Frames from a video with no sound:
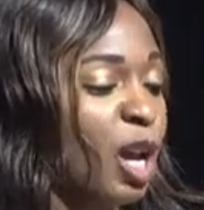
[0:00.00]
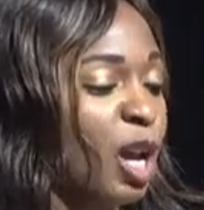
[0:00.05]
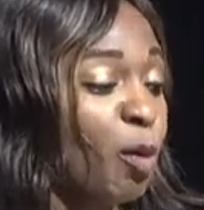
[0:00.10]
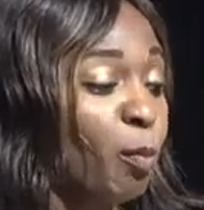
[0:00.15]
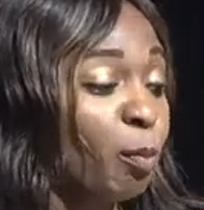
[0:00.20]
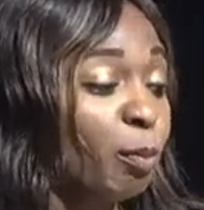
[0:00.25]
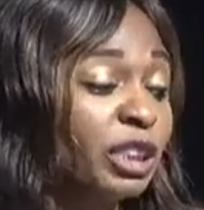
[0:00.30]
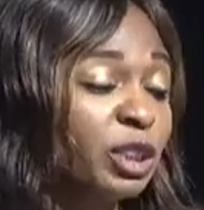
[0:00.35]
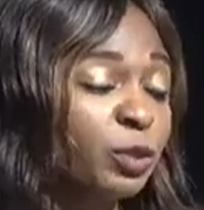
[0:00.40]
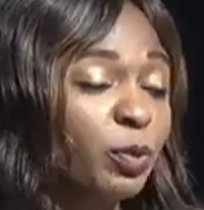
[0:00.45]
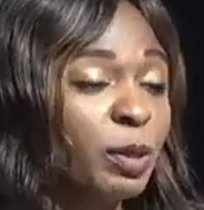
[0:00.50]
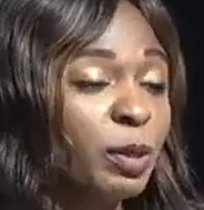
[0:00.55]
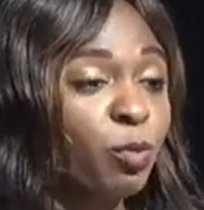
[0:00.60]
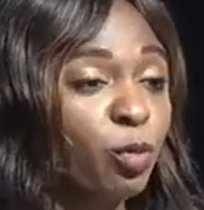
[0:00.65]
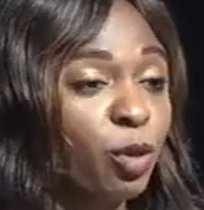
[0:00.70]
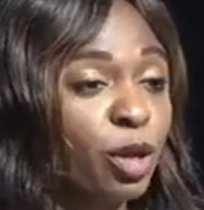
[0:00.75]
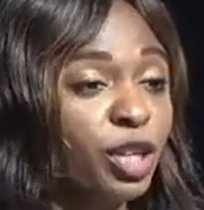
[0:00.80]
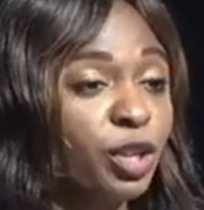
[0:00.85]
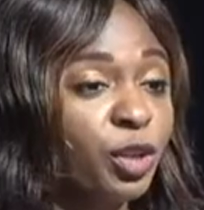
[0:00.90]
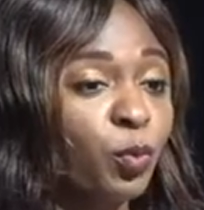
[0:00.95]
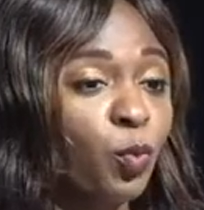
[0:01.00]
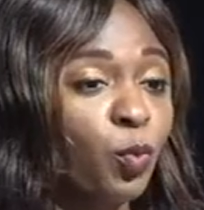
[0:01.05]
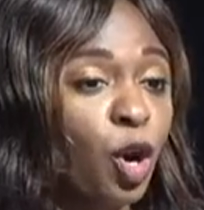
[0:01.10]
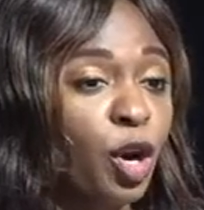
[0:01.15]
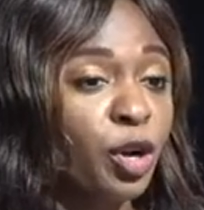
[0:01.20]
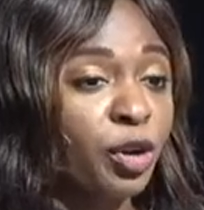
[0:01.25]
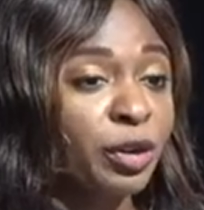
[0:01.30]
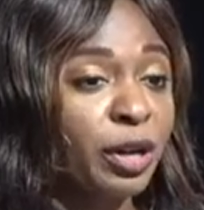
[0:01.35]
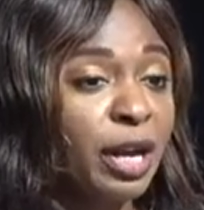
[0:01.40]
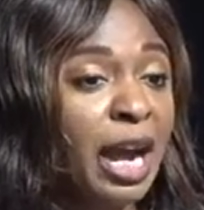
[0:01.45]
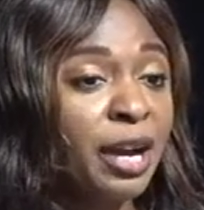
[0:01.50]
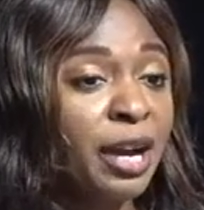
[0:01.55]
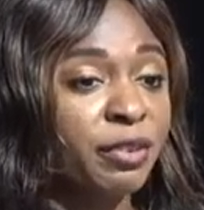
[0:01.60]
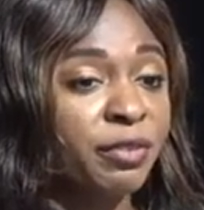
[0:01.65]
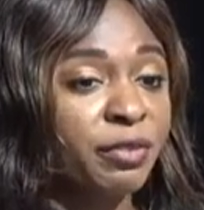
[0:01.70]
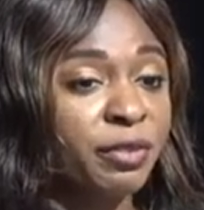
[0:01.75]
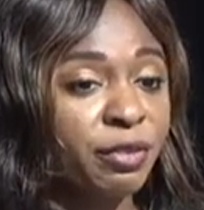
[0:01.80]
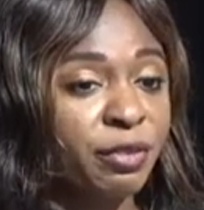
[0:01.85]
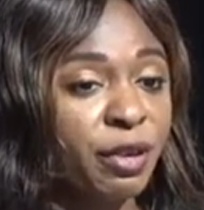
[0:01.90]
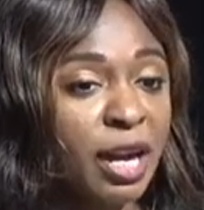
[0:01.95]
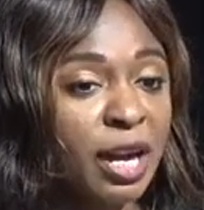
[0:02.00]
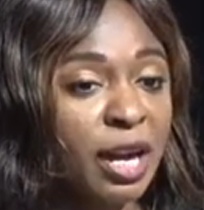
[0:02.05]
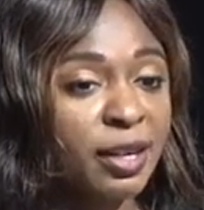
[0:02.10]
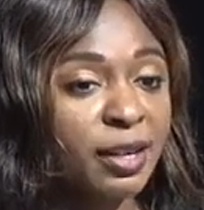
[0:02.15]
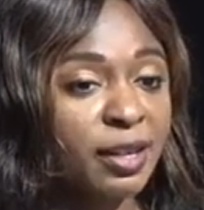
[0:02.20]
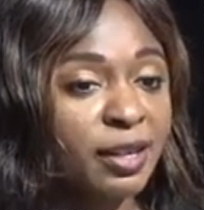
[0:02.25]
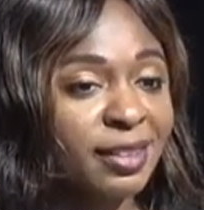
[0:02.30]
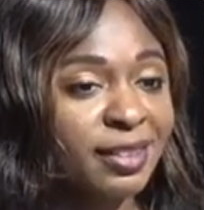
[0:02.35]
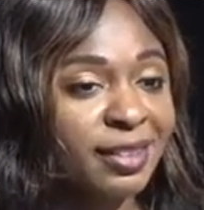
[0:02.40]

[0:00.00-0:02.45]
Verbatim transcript: must we bring you water out of the rock?